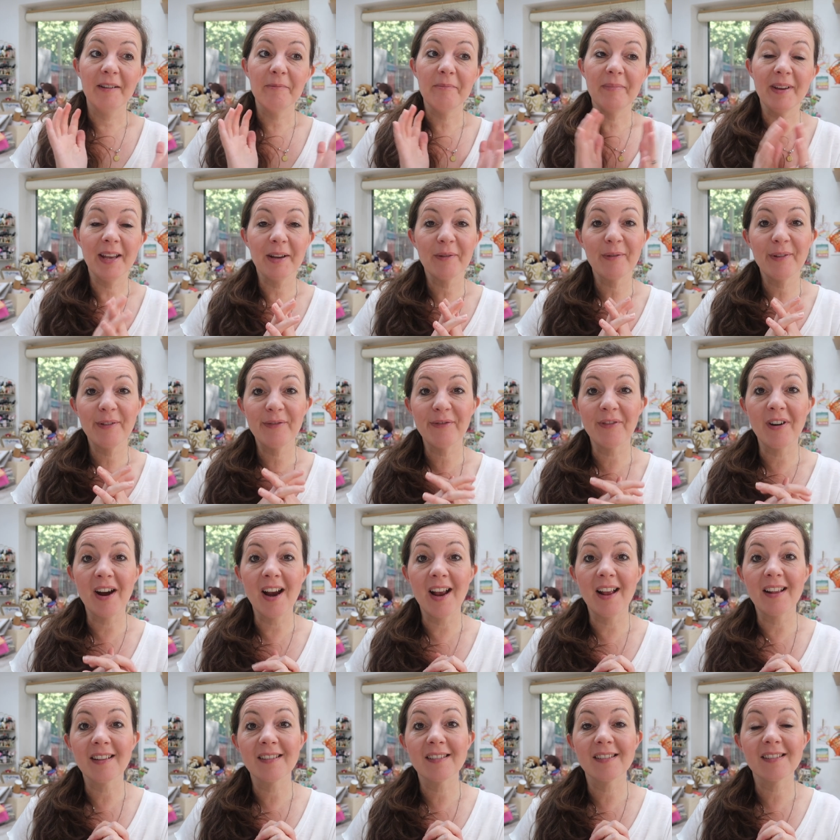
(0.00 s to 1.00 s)
being with
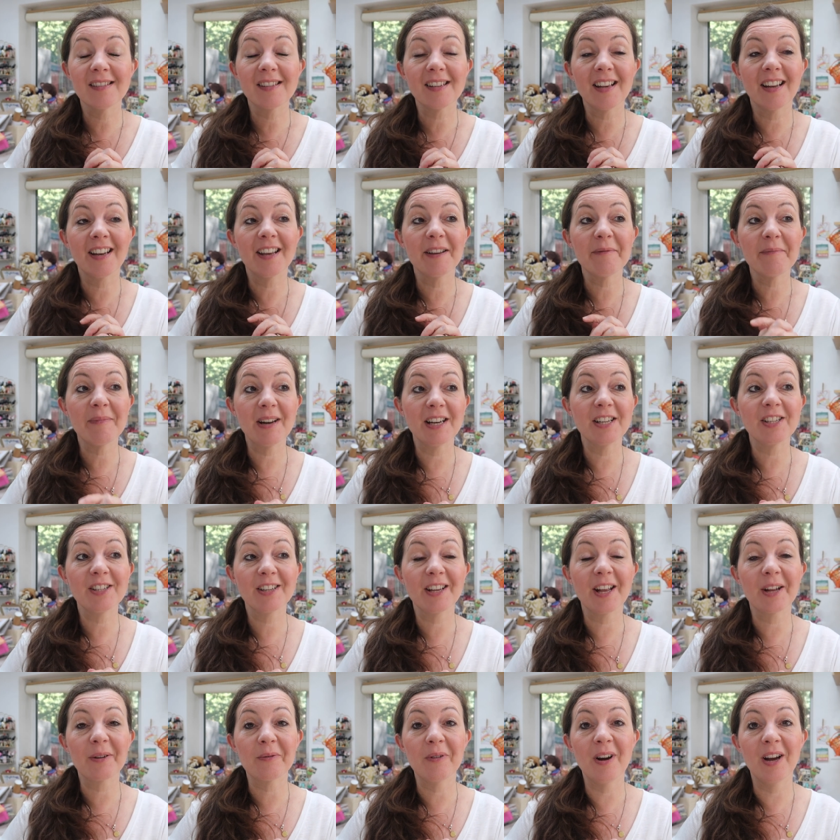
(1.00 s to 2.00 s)
friends, and I managed
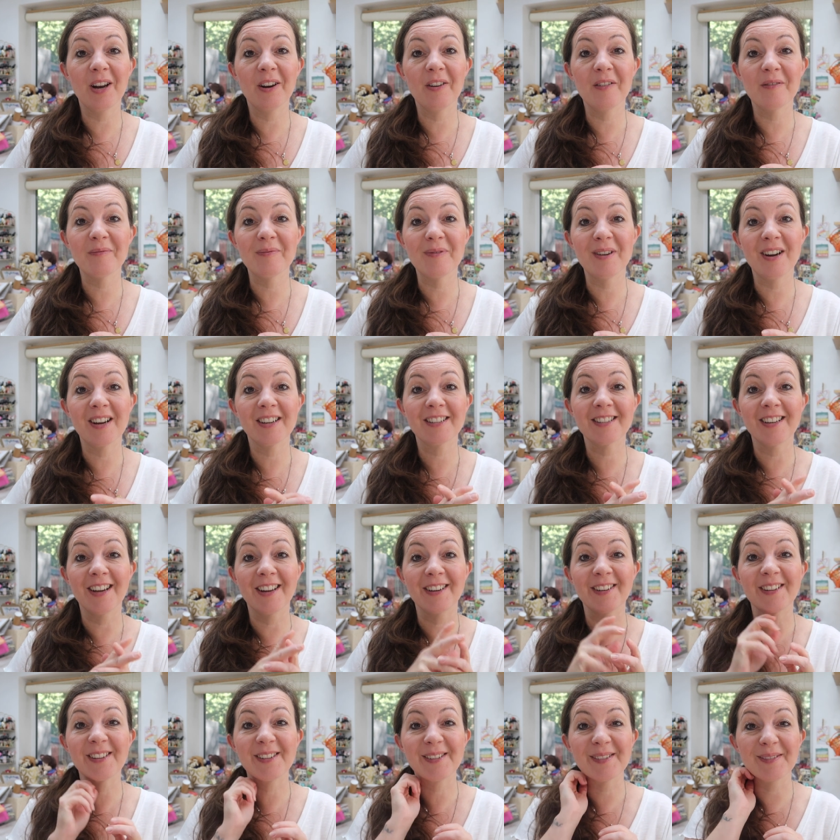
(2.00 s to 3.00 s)
to get quite a lot of work
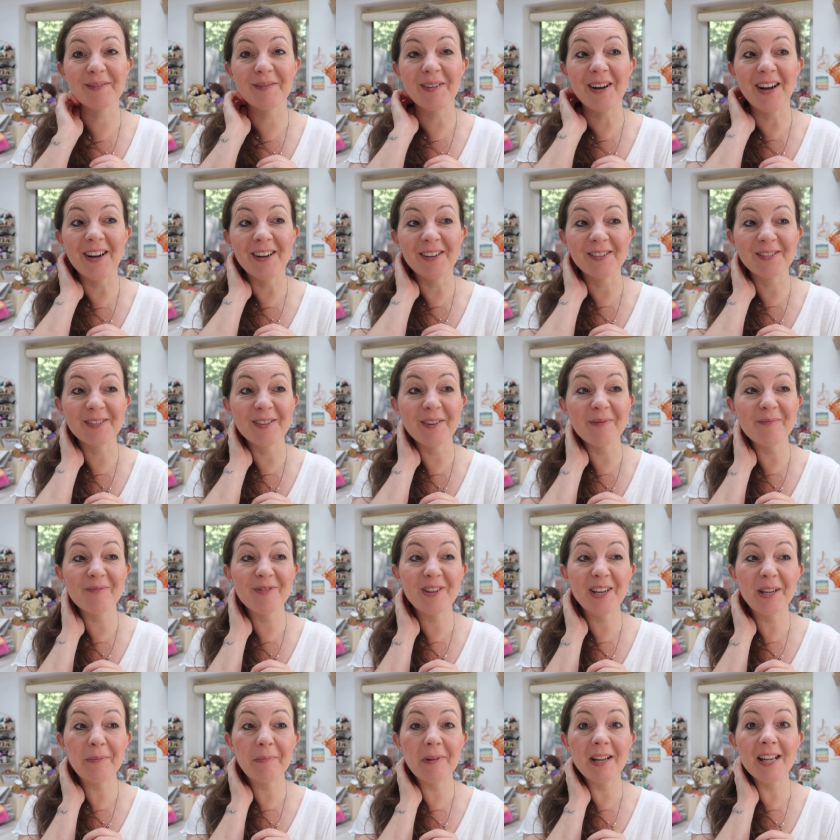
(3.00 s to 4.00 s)
done as well. So I'm
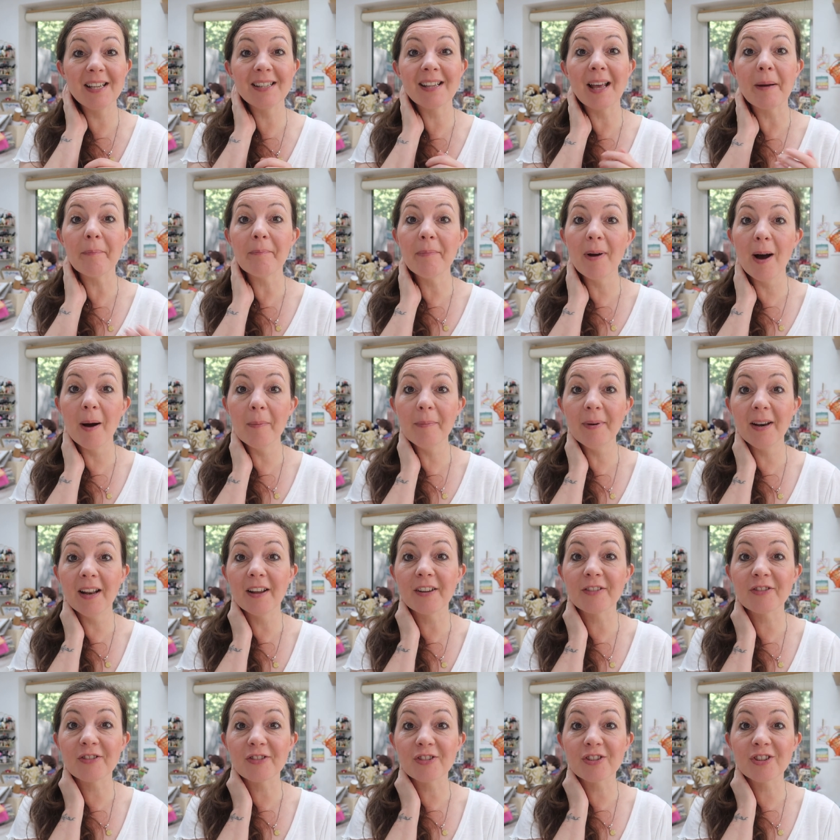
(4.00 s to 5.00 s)
really pleased. That pub
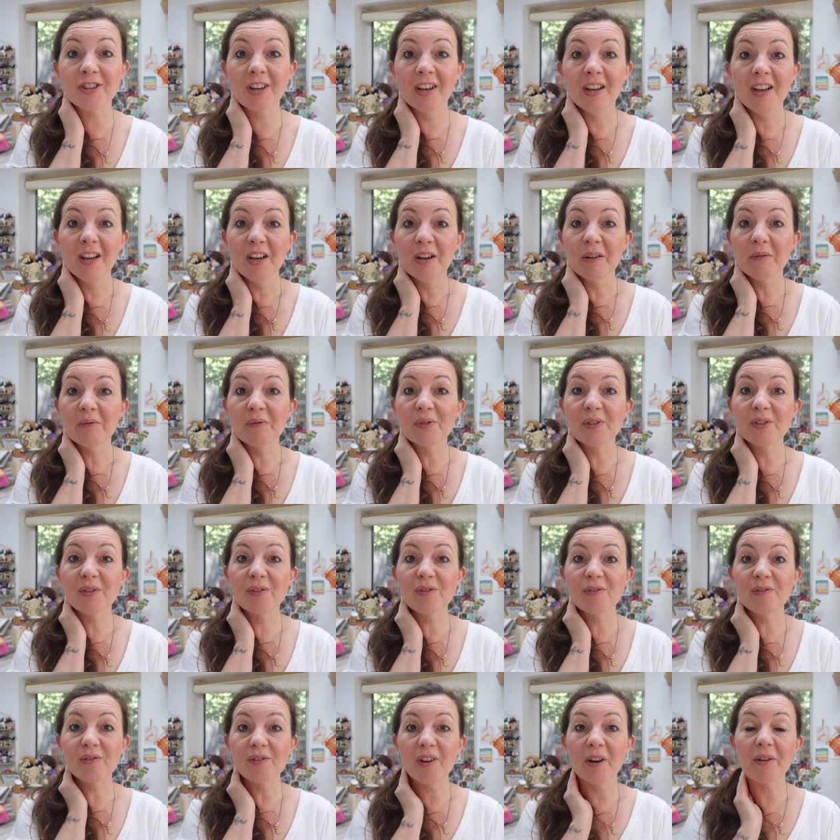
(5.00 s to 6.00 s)
lunch was
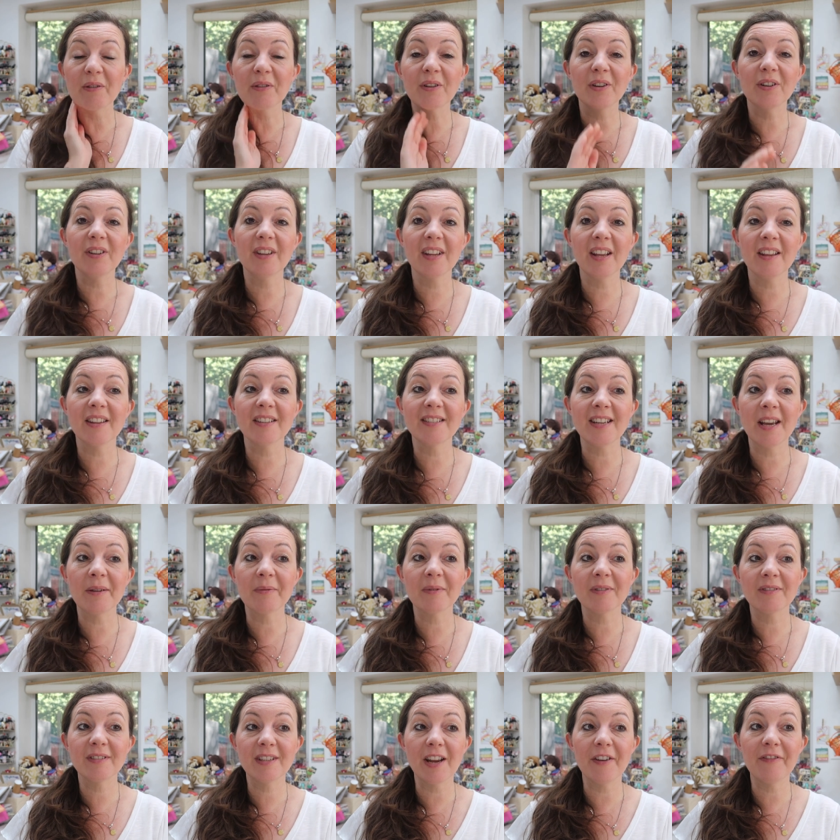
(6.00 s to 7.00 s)
so good the other day.
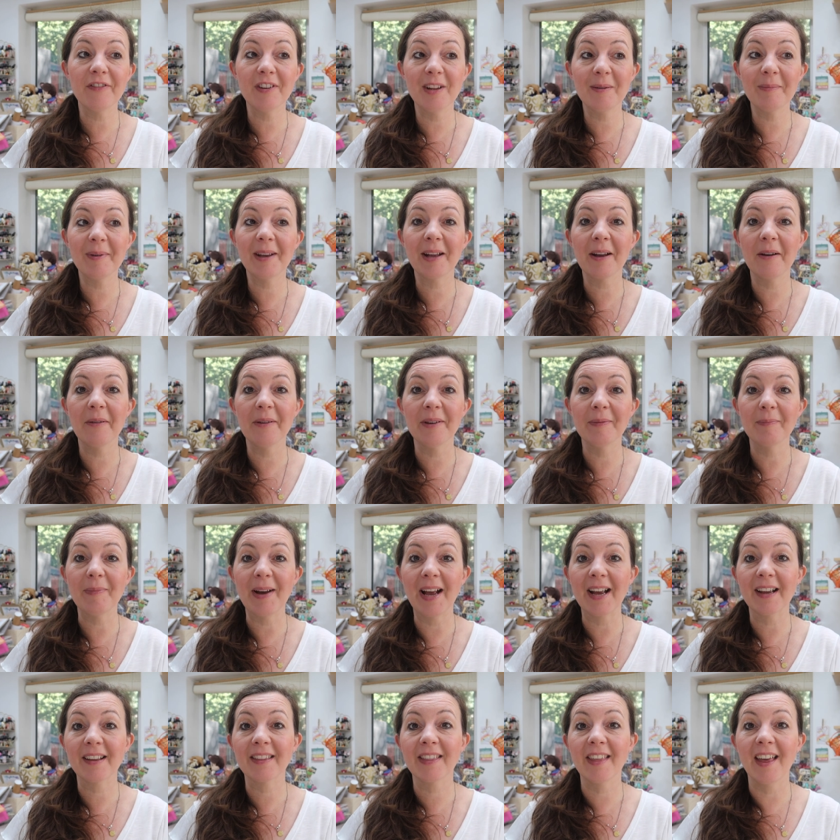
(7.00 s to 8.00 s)
We'll definitely be going
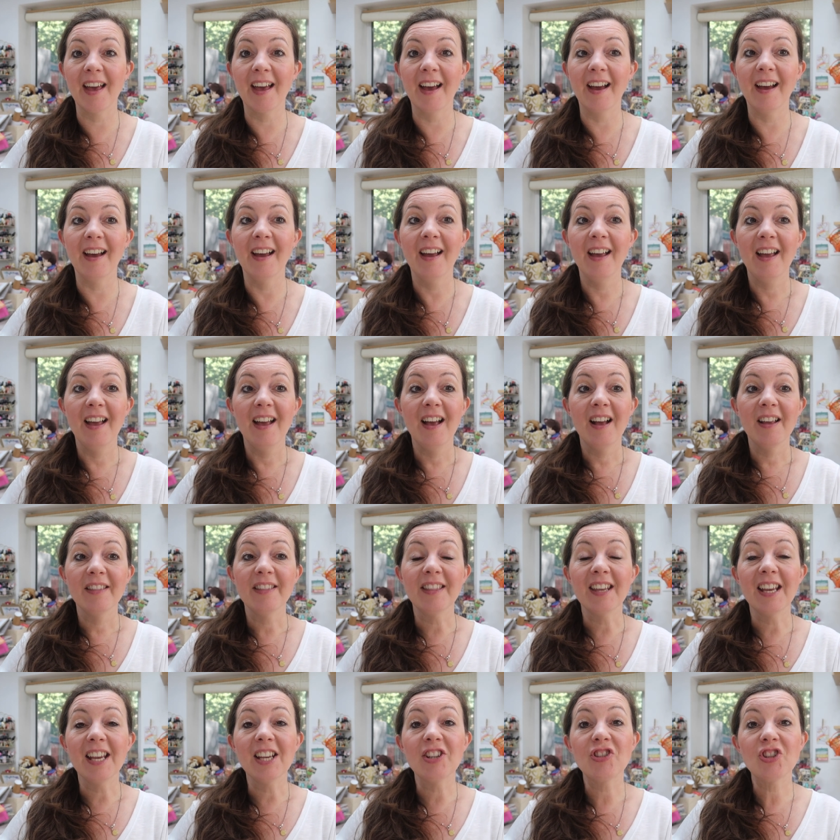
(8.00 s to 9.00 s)
back there.
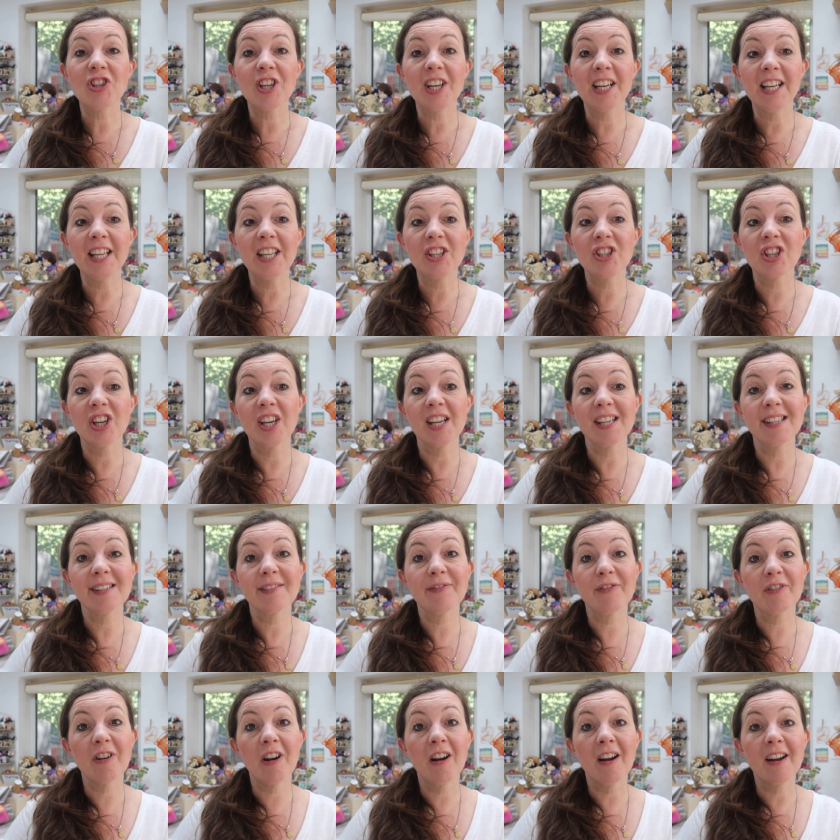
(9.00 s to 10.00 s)
The chili
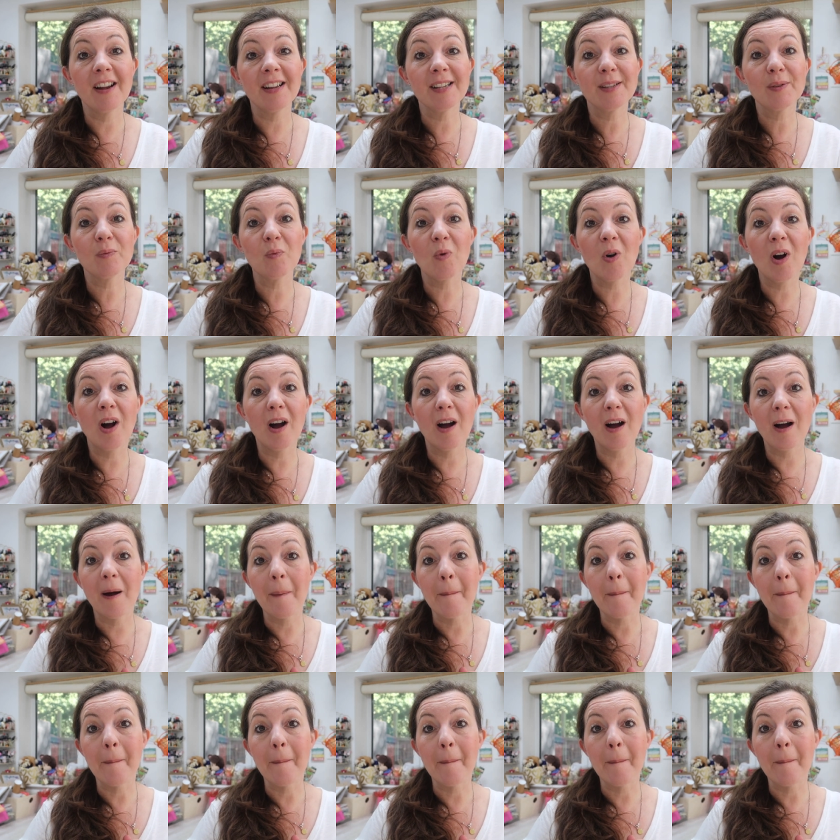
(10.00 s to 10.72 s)
cheese fries were